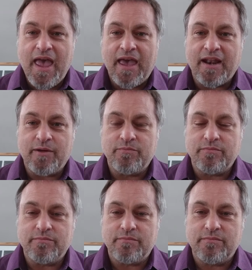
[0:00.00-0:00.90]

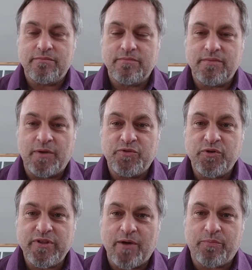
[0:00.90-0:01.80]
and I'm
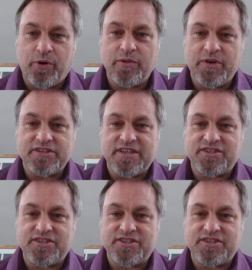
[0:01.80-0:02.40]
doing that partly because